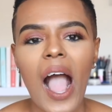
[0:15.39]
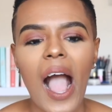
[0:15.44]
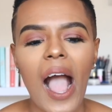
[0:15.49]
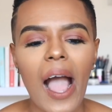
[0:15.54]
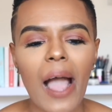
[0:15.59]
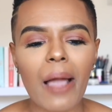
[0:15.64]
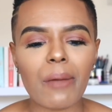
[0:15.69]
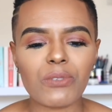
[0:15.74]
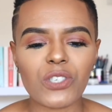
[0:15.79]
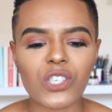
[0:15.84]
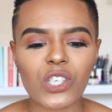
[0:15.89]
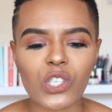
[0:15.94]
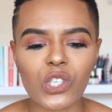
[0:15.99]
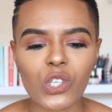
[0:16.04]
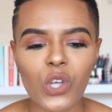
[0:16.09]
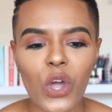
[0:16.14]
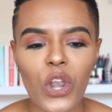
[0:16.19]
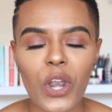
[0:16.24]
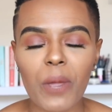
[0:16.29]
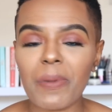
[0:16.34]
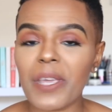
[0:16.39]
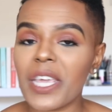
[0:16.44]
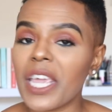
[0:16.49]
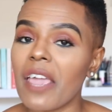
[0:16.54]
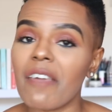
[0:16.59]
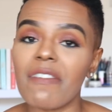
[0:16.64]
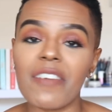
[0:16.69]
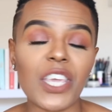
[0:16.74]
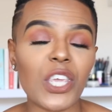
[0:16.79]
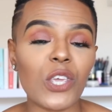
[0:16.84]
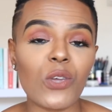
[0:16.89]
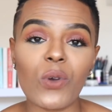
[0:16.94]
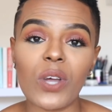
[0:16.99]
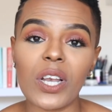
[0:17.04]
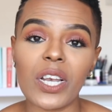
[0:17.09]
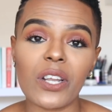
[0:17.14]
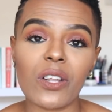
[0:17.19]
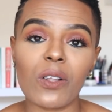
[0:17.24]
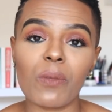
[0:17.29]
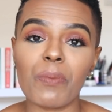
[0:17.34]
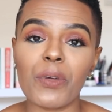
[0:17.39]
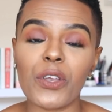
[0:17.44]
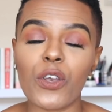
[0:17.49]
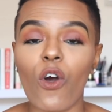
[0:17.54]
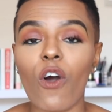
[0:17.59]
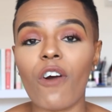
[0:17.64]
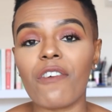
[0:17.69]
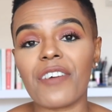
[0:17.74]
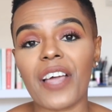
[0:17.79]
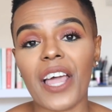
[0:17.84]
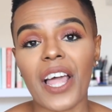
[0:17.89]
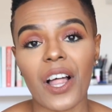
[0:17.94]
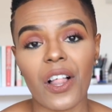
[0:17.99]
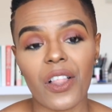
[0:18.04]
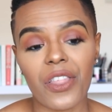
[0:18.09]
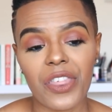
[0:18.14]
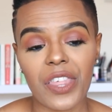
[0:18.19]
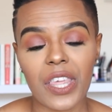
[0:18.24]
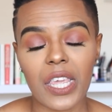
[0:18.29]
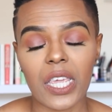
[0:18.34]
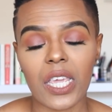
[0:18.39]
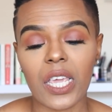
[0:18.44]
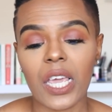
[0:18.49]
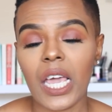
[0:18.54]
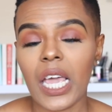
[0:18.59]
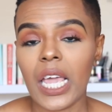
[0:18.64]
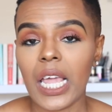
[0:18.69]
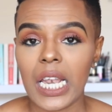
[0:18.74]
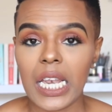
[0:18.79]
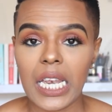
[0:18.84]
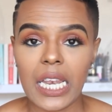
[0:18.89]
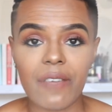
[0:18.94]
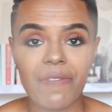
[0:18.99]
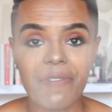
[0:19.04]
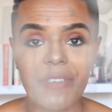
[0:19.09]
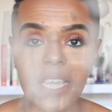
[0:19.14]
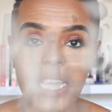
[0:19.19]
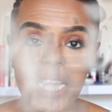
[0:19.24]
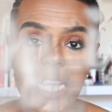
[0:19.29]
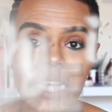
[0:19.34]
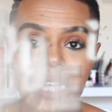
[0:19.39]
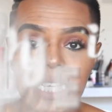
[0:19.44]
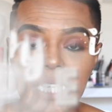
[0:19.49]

I'm just gonna be giving you a little bit of a healthy living,